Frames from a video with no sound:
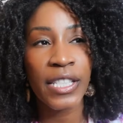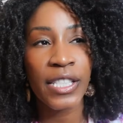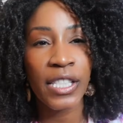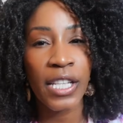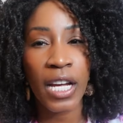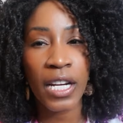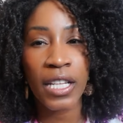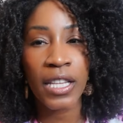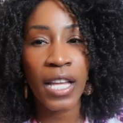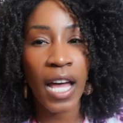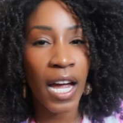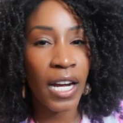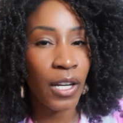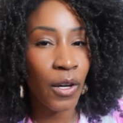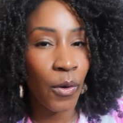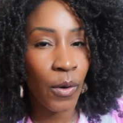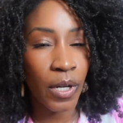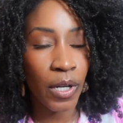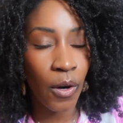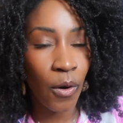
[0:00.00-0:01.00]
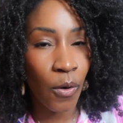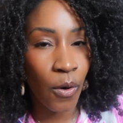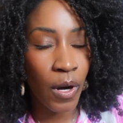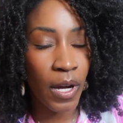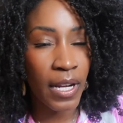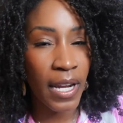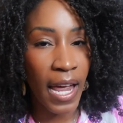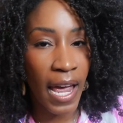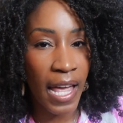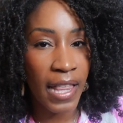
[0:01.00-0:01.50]
it's not a lot going
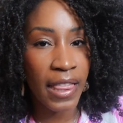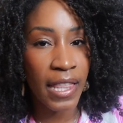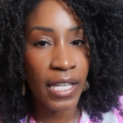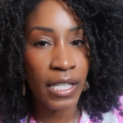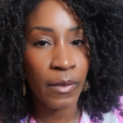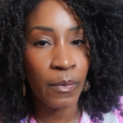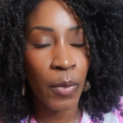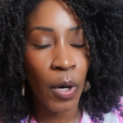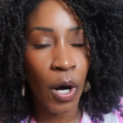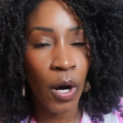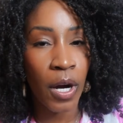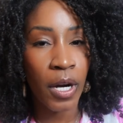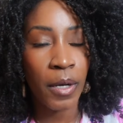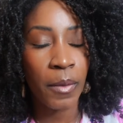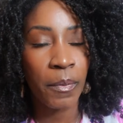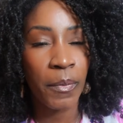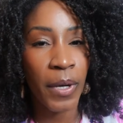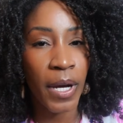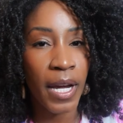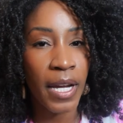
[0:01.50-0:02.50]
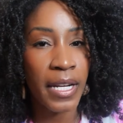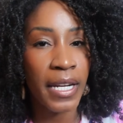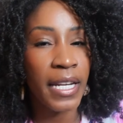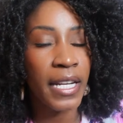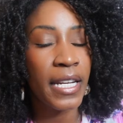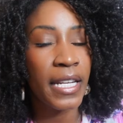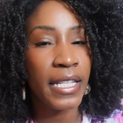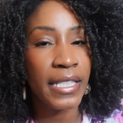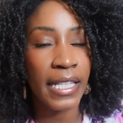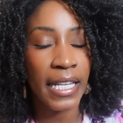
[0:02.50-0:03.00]
on at this park, but
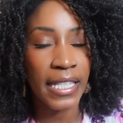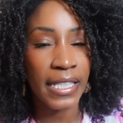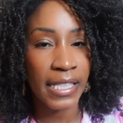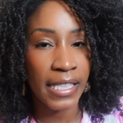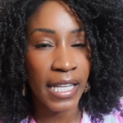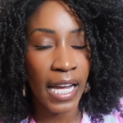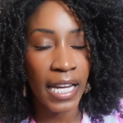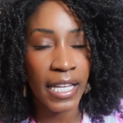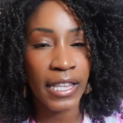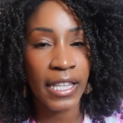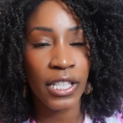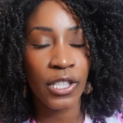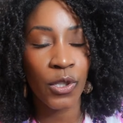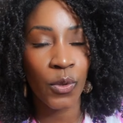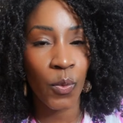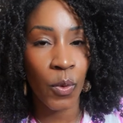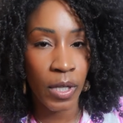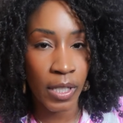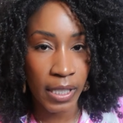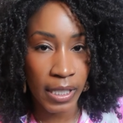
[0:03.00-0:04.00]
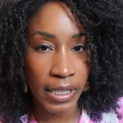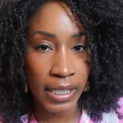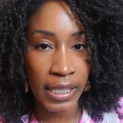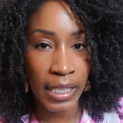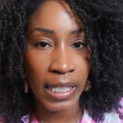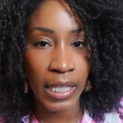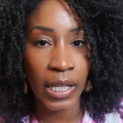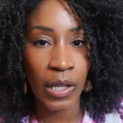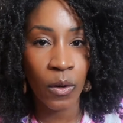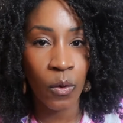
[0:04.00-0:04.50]
it is a site that you want to
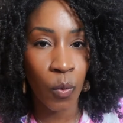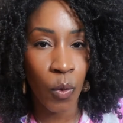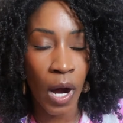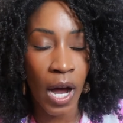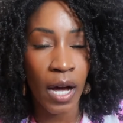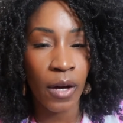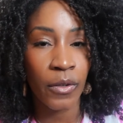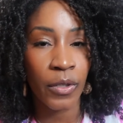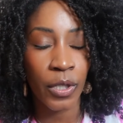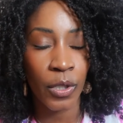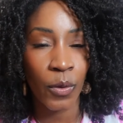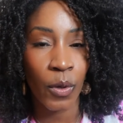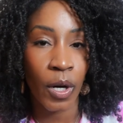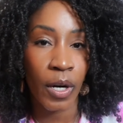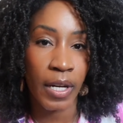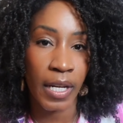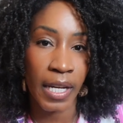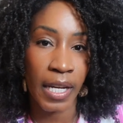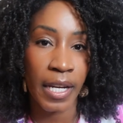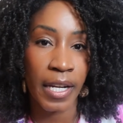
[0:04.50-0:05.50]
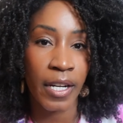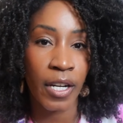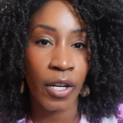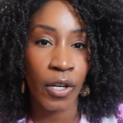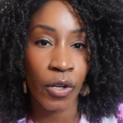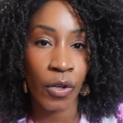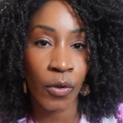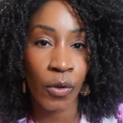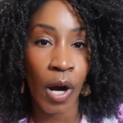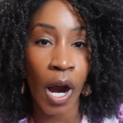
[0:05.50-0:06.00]
see while you are in
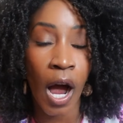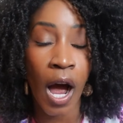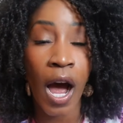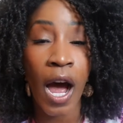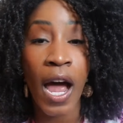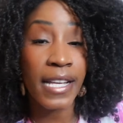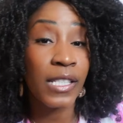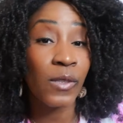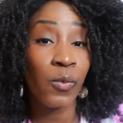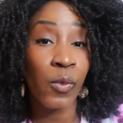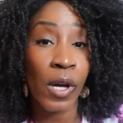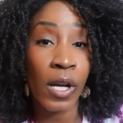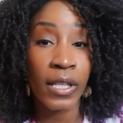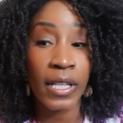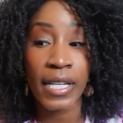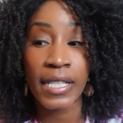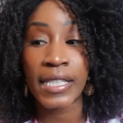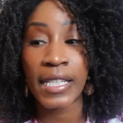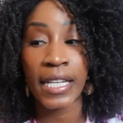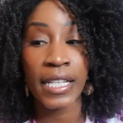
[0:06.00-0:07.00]
Accra, as well as